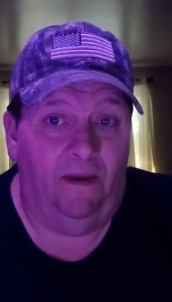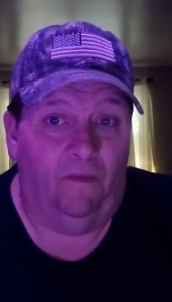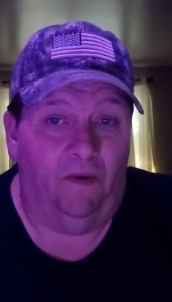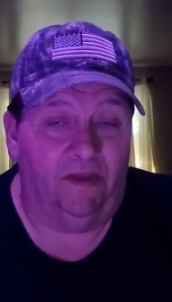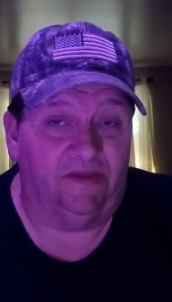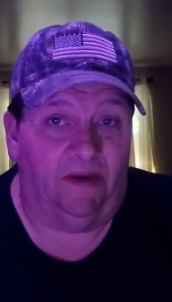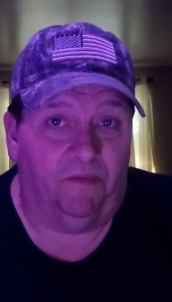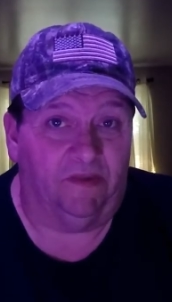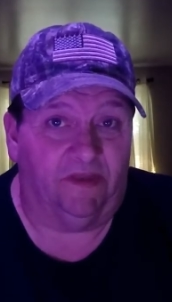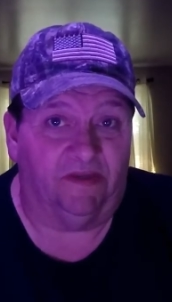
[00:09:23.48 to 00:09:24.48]
What is up
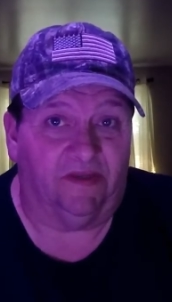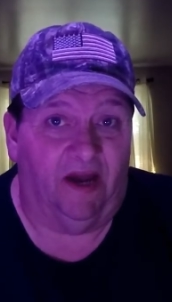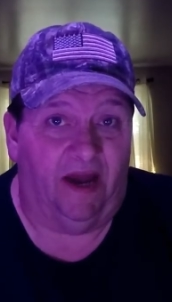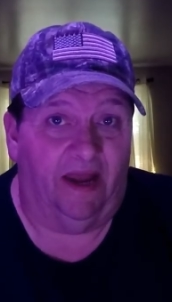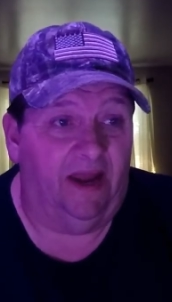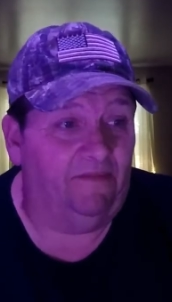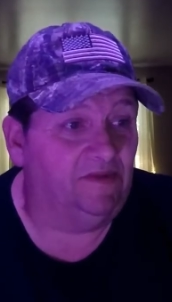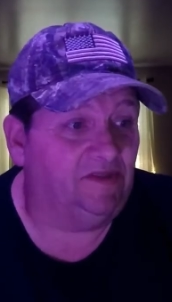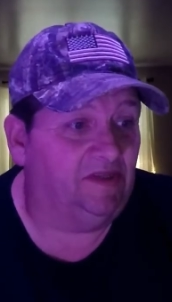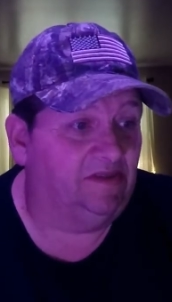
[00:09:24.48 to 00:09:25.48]
with this guy?
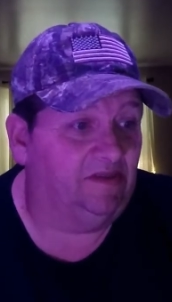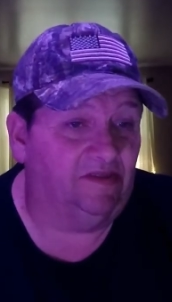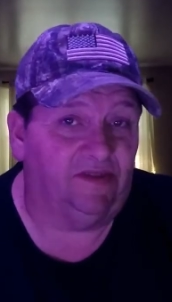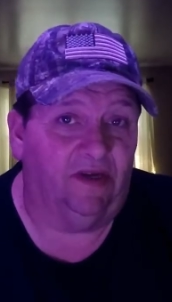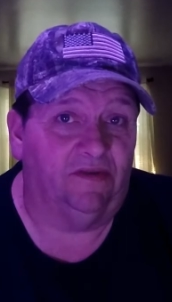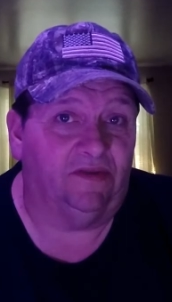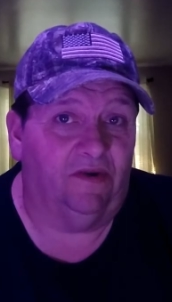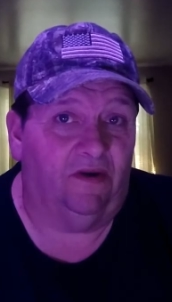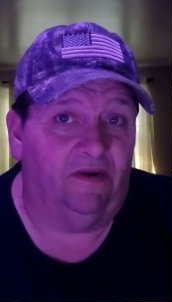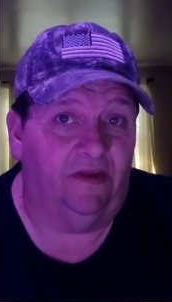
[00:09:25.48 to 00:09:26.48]
Ever since this show
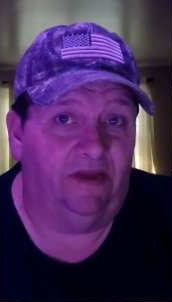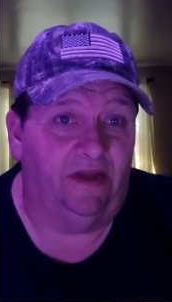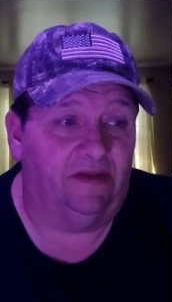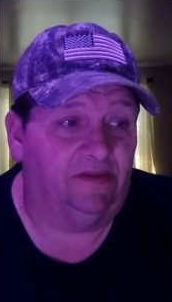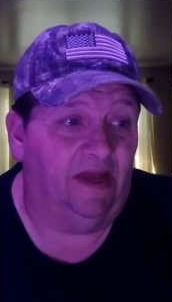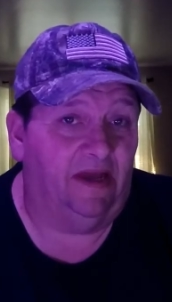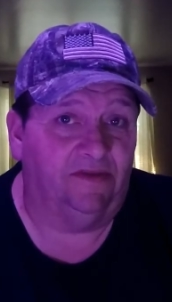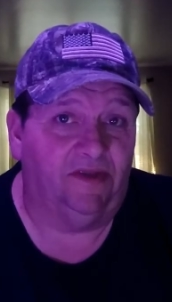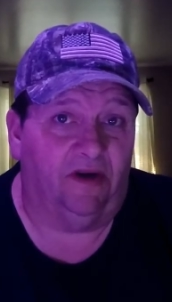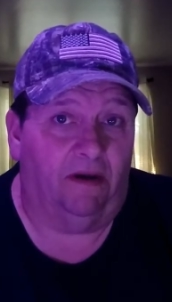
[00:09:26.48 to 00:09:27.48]
started, he hasn't had a
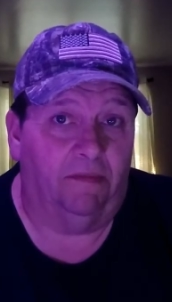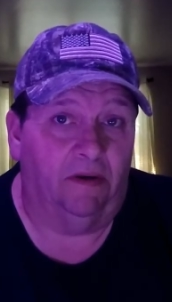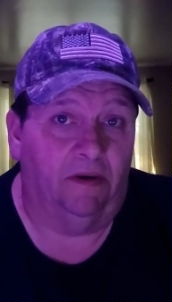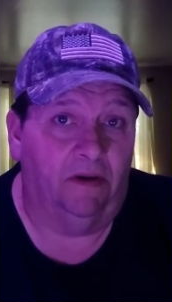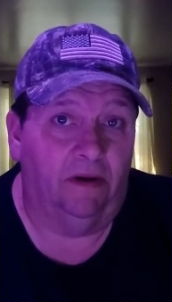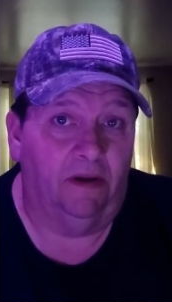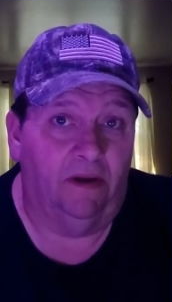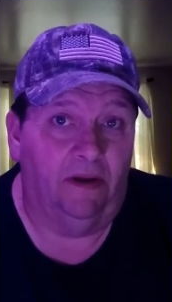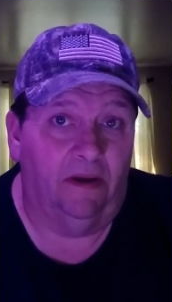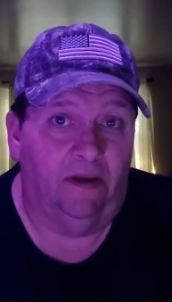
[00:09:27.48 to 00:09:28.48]
job.
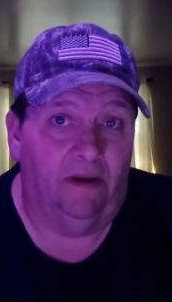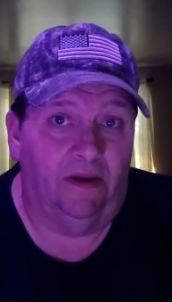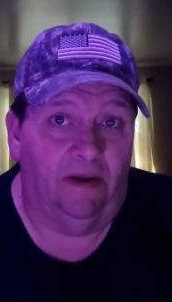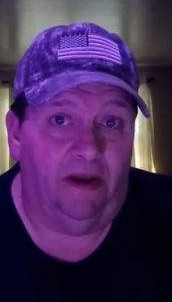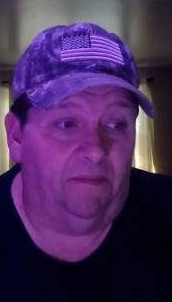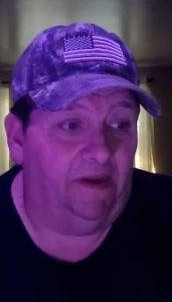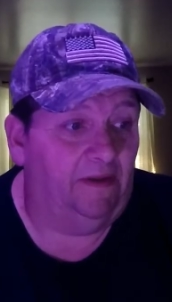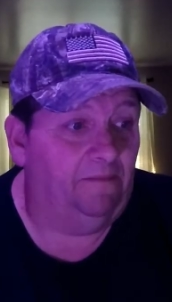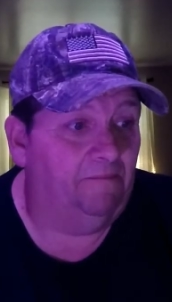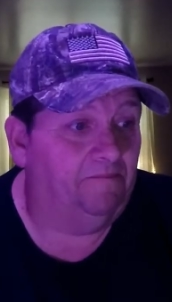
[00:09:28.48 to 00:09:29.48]
I mean,